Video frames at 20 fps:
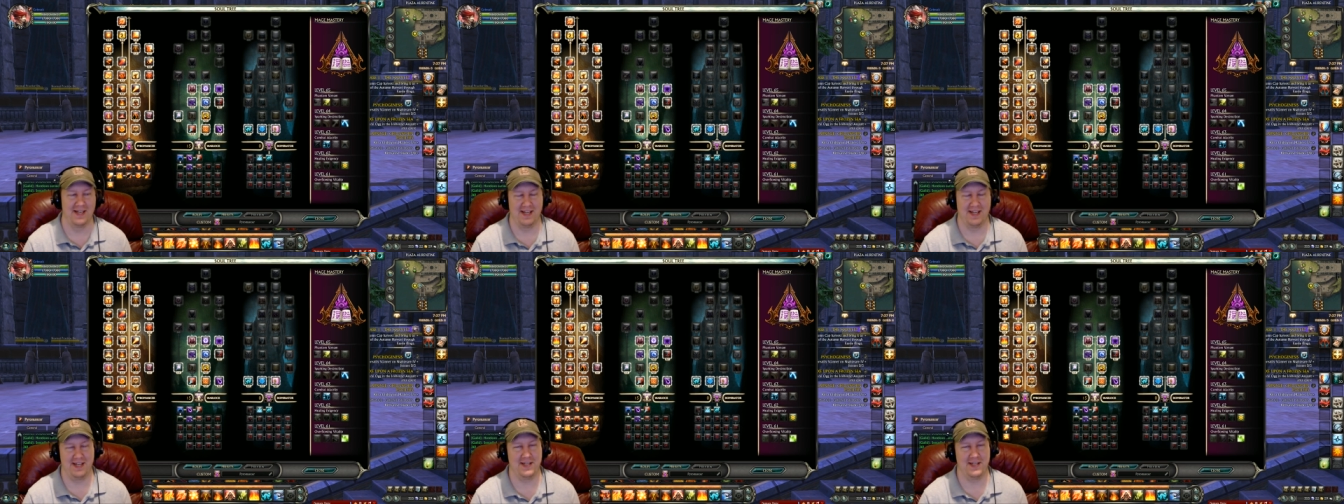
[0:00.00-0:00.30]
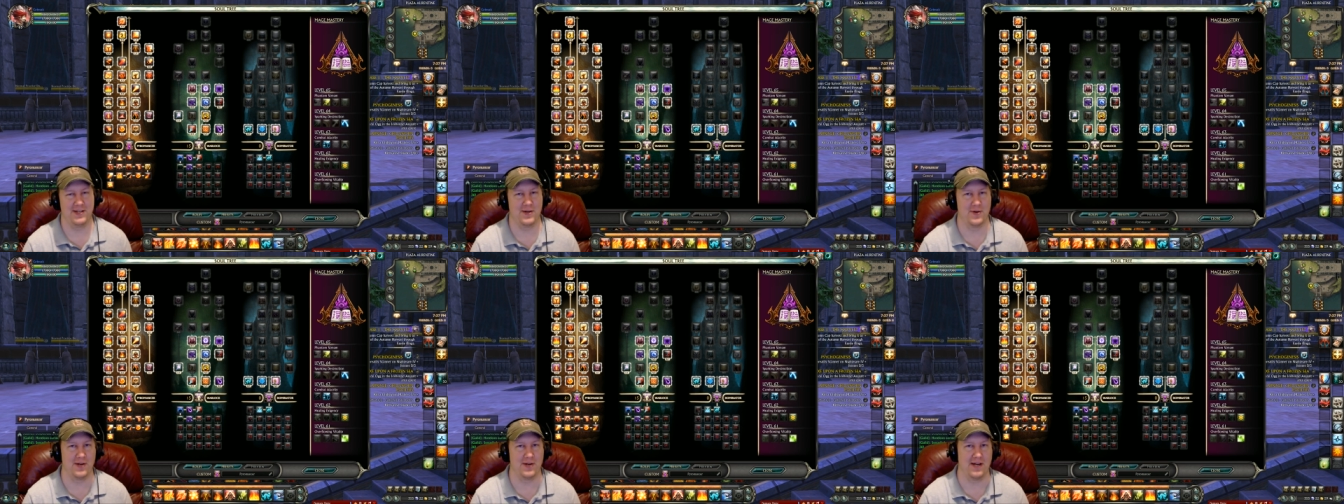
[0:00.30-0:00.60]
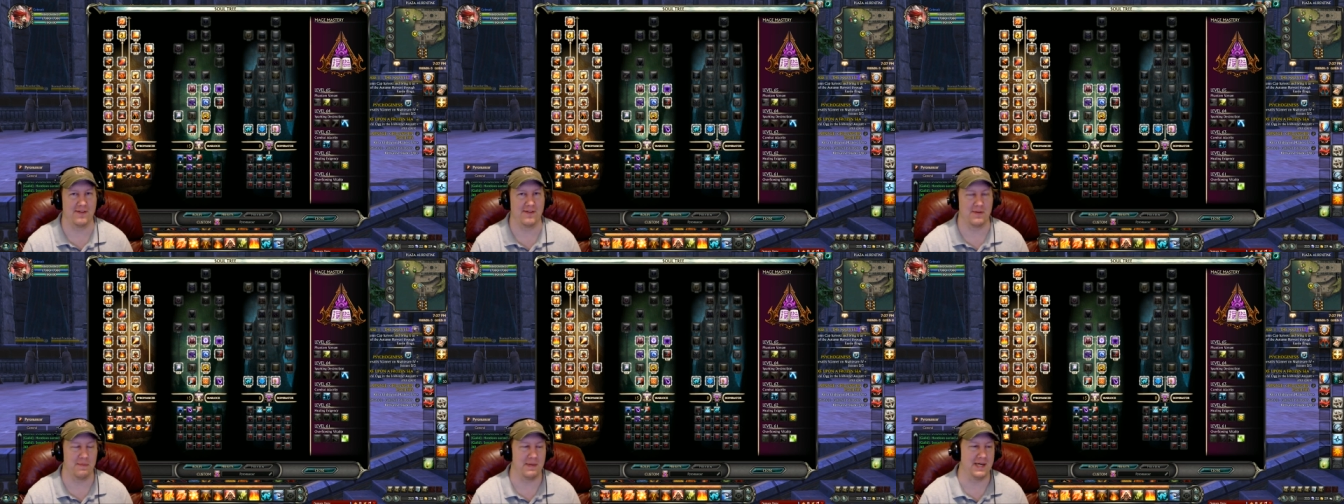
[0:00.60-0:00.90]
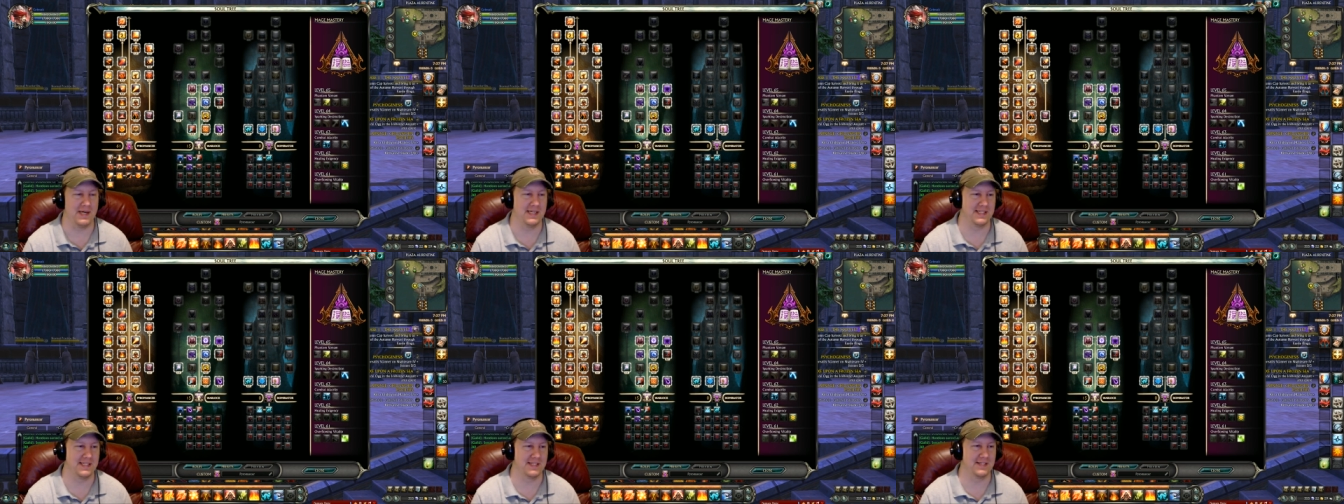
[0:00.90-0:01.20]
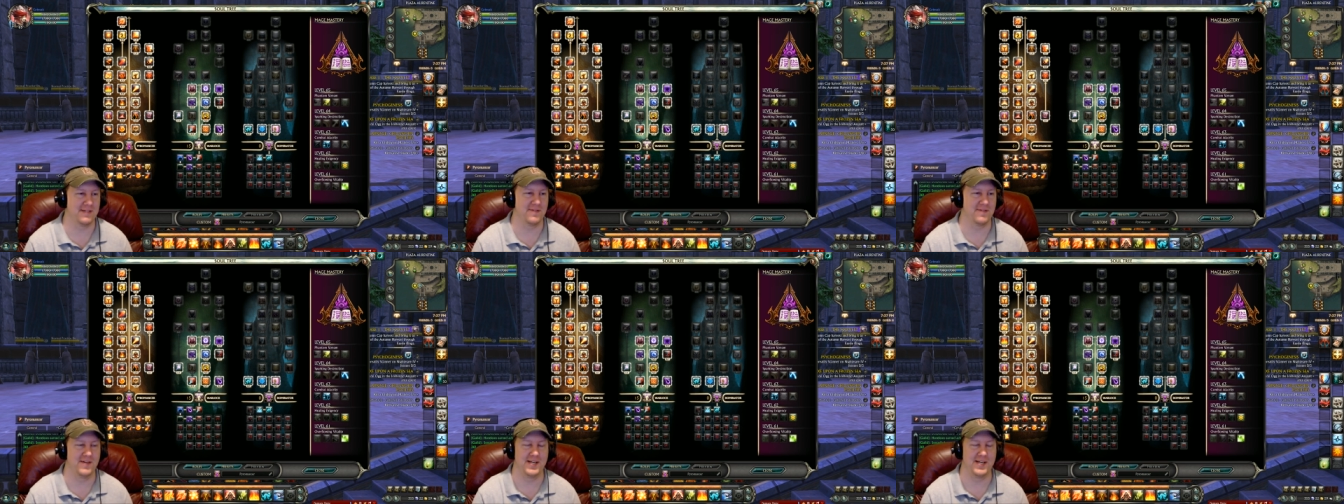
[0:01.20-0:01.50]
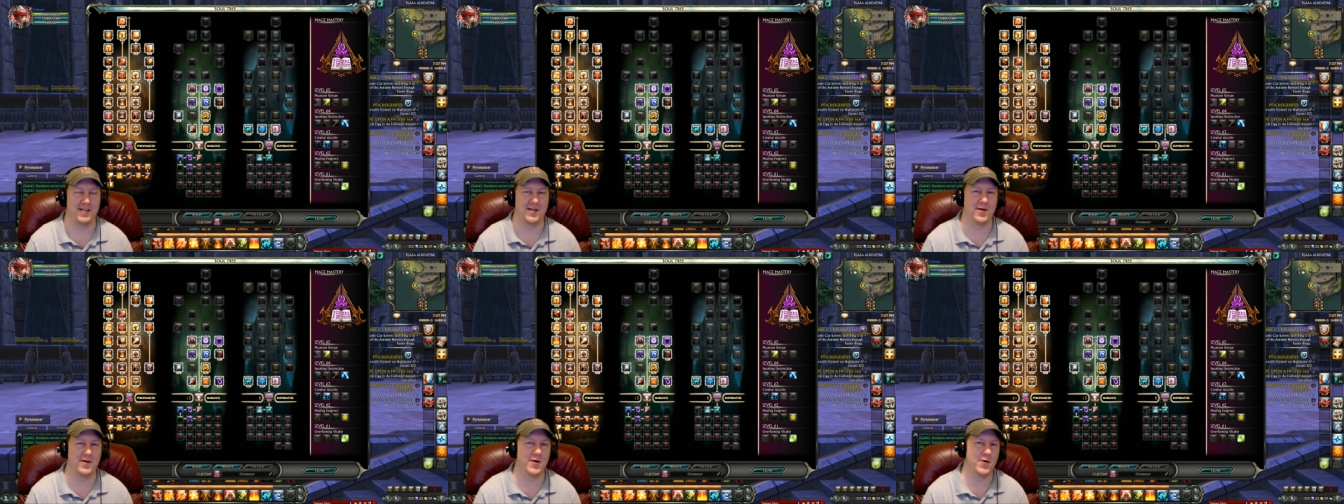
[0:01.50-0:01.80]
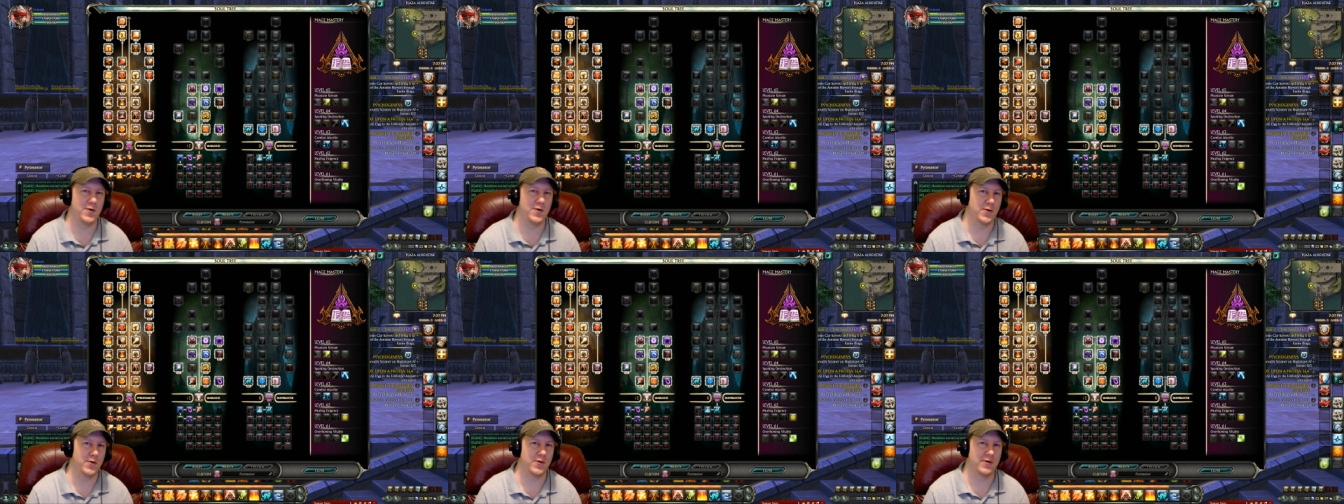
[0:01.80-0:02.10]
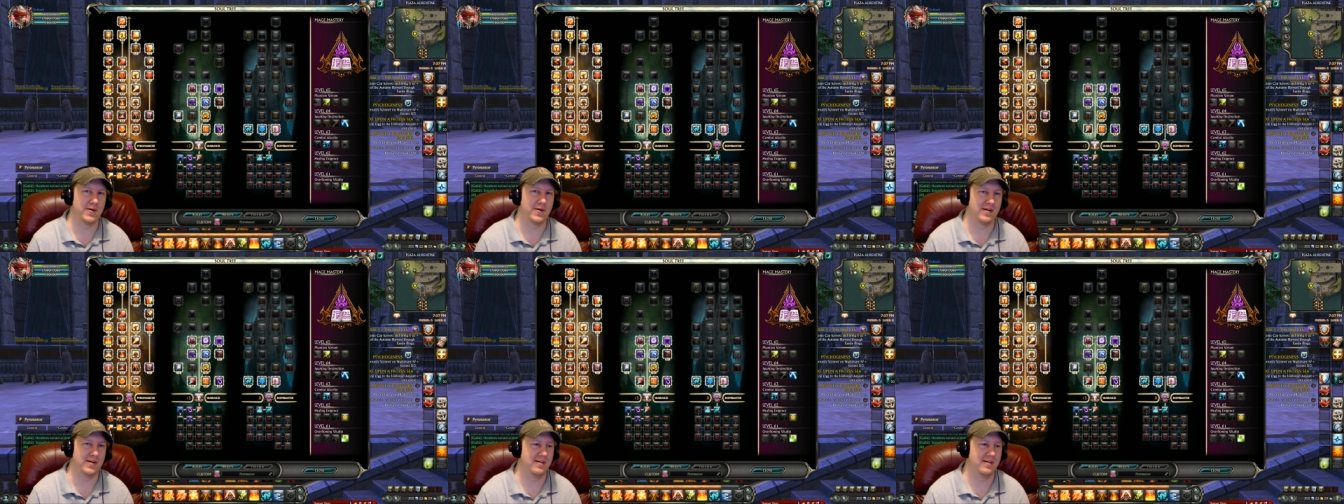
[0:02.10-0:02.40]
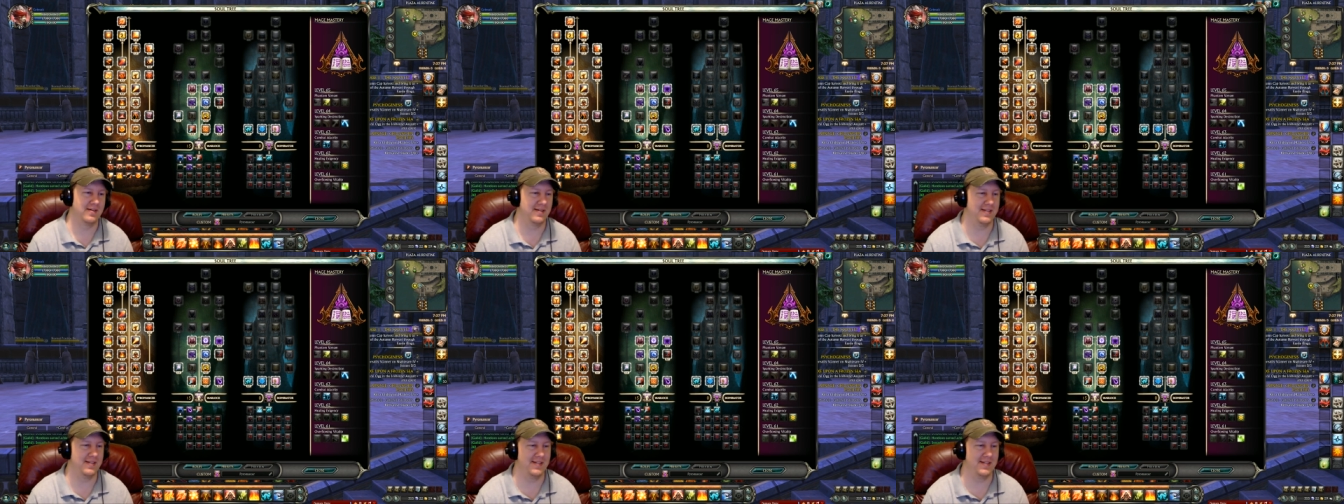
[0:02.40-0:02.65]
and don't have to pause this video or,